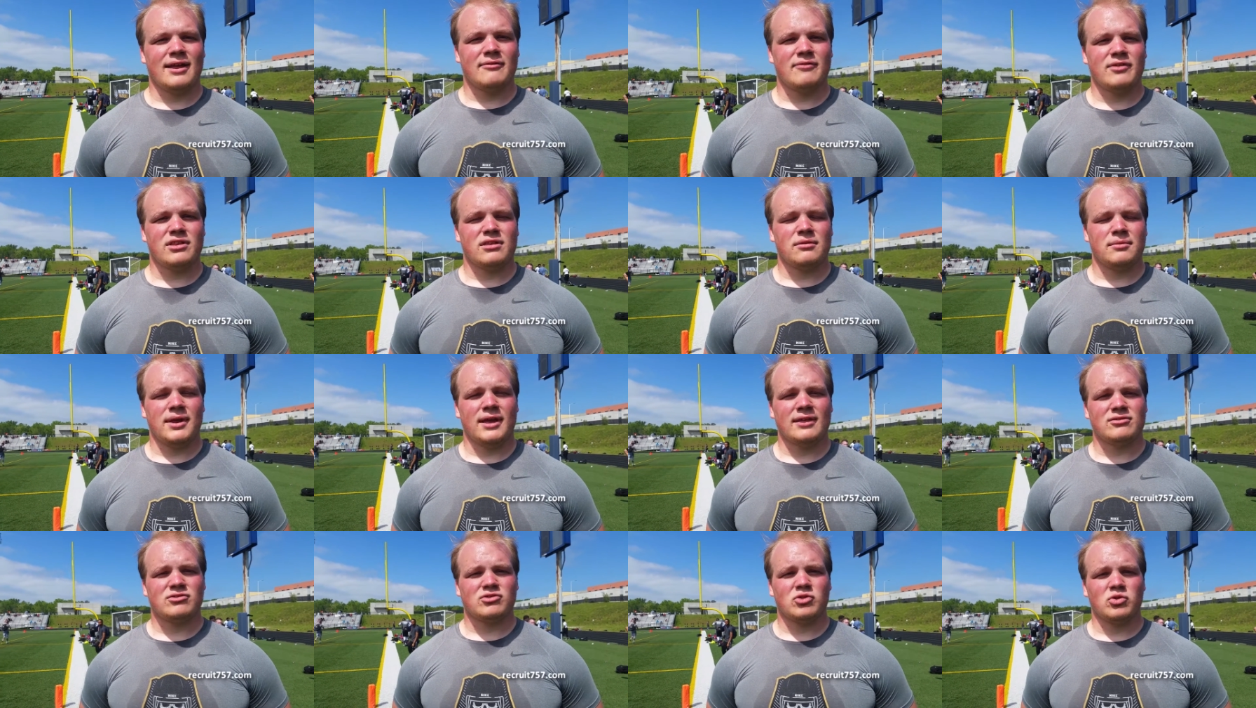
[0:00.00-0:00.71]
I uh, visited me
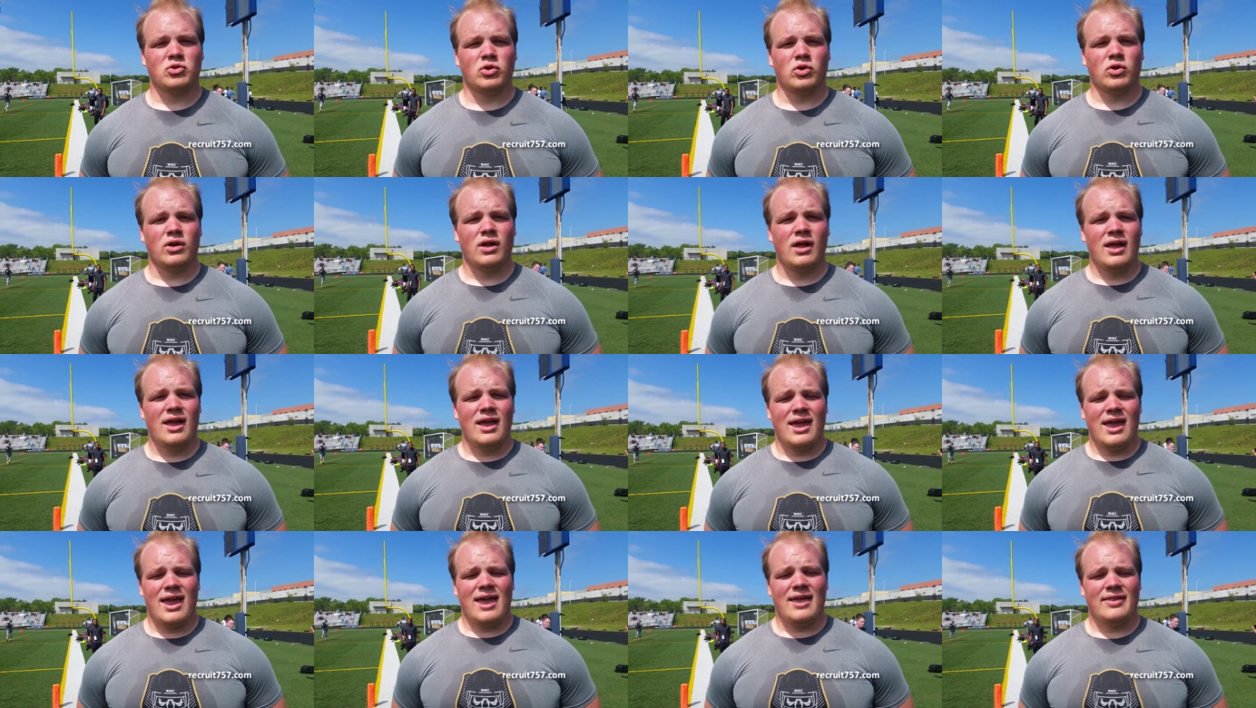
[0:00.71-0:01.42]
at school,
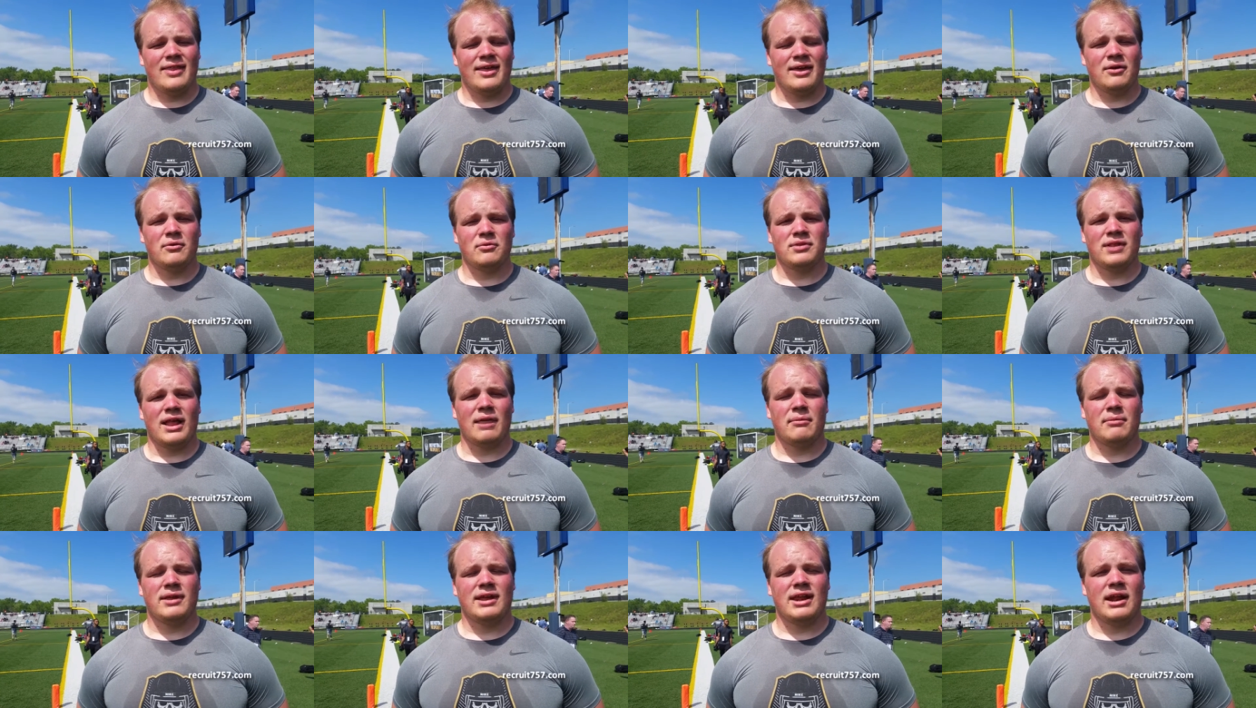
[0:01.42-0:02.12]
and they
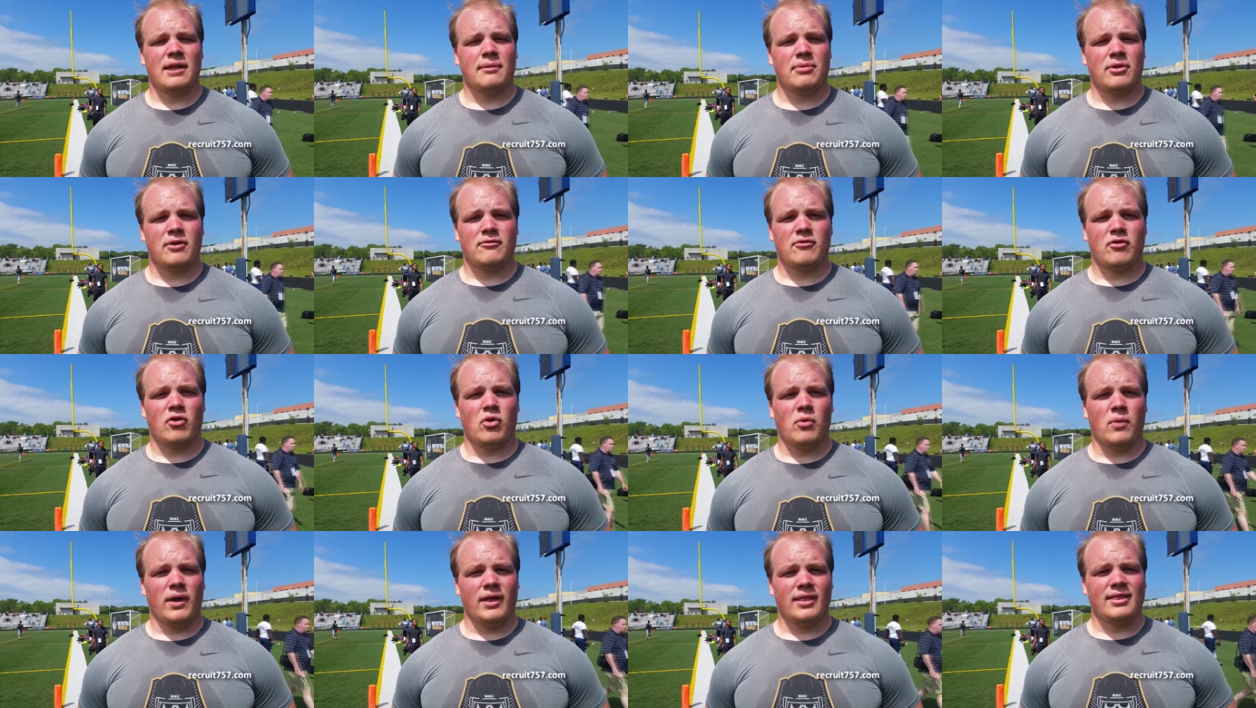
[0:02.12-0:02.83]
like me to get up there for
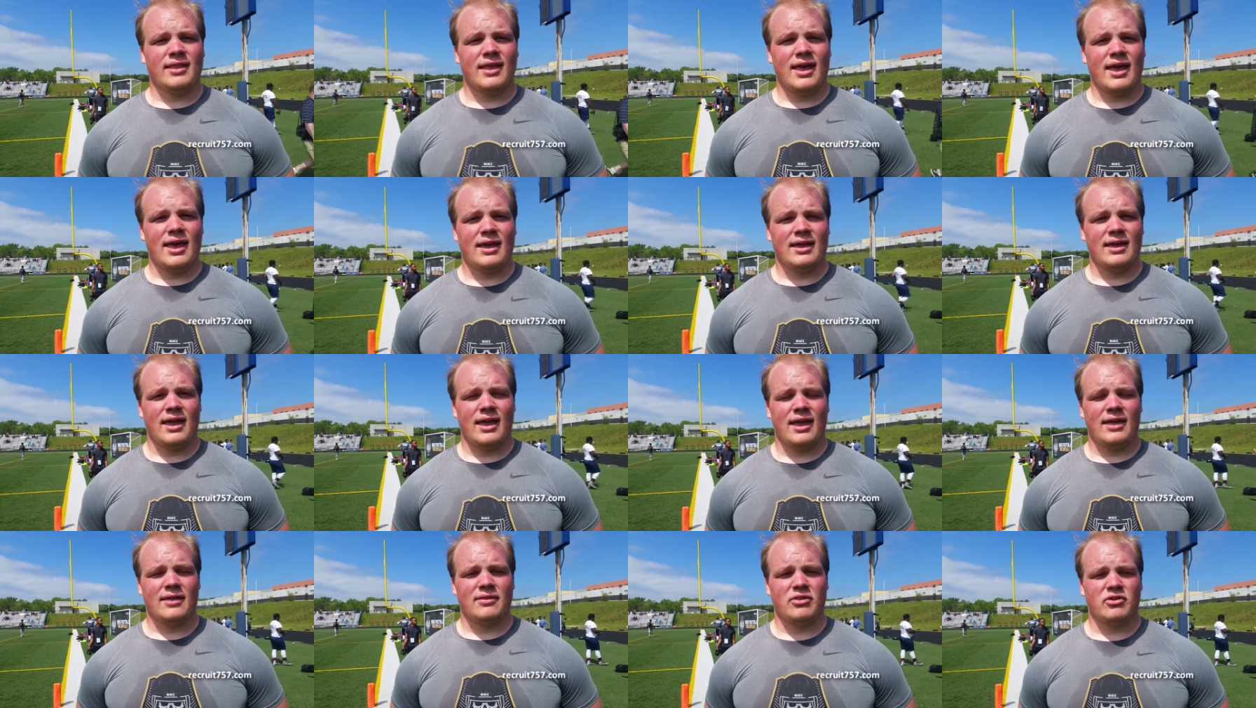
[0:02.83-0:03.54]
a one day,
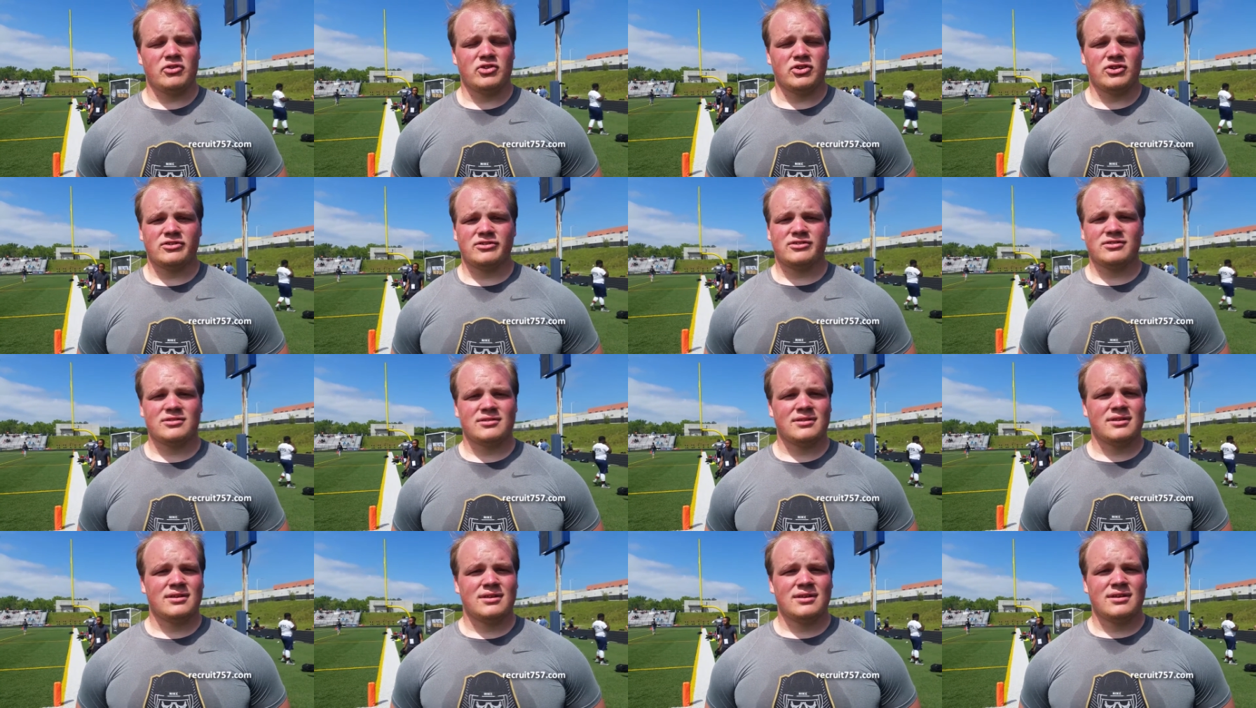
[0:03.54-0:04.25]
and they're just
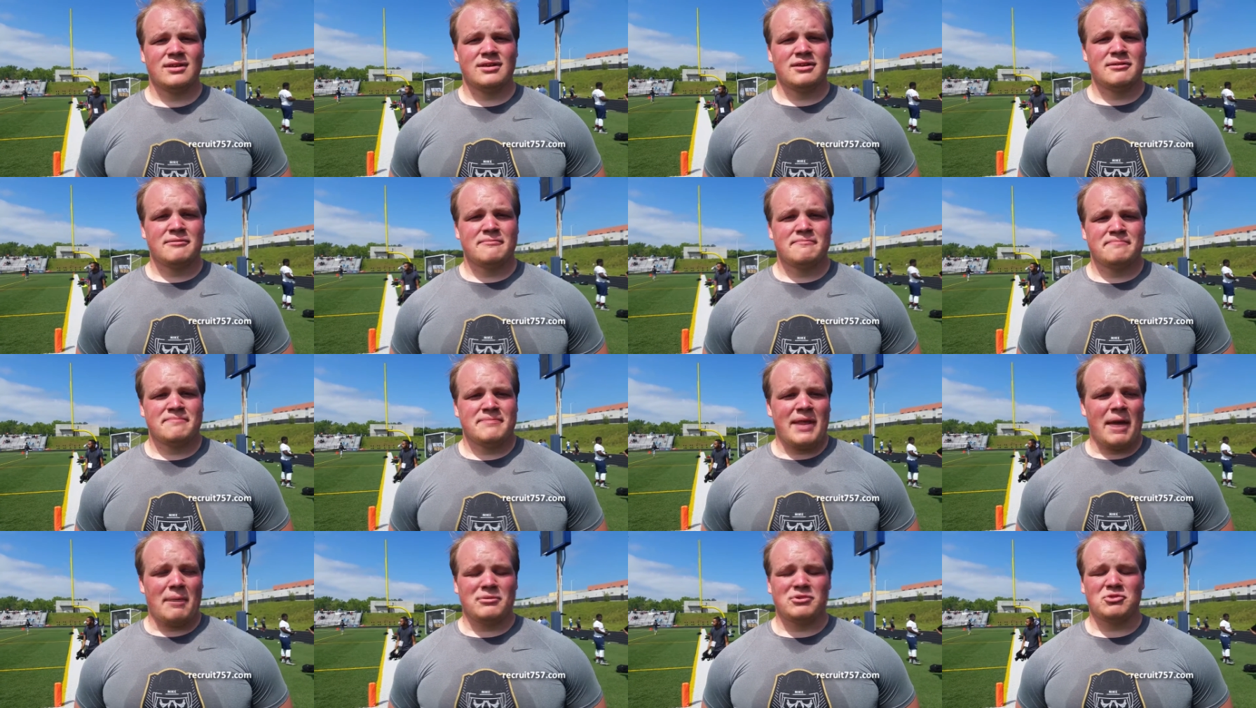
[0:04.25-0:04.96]

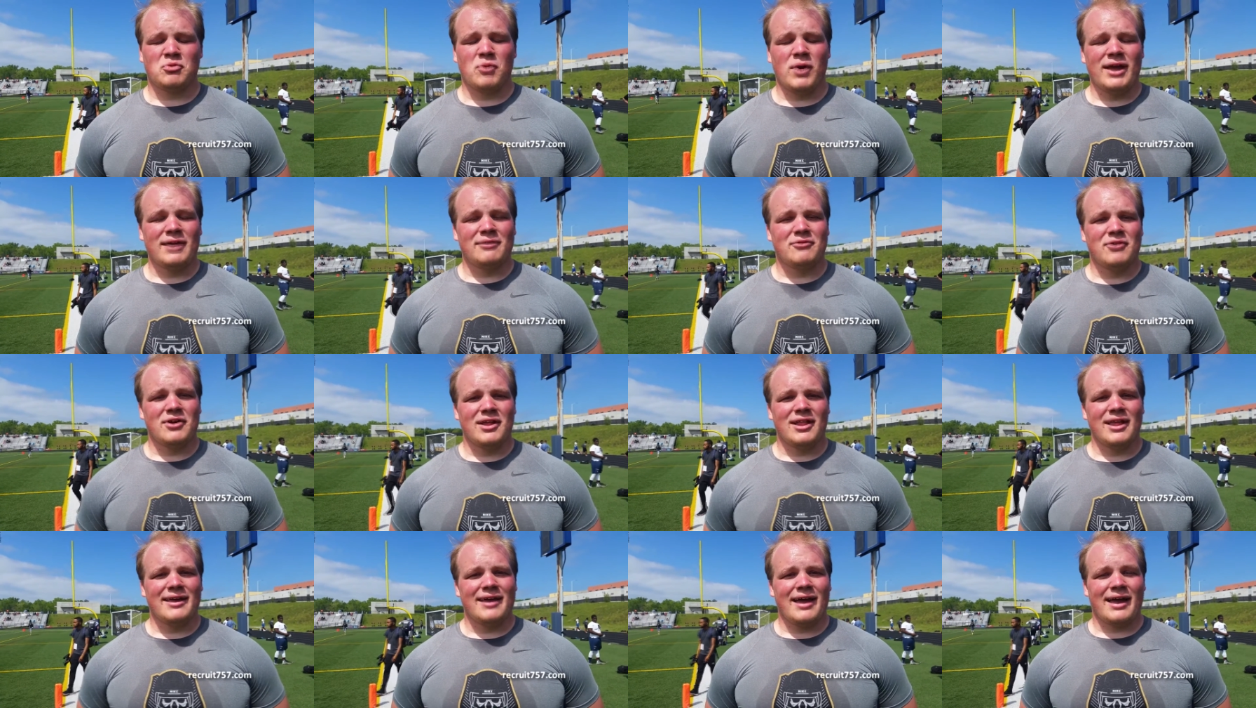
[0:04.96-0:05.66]
I'm just waiting really.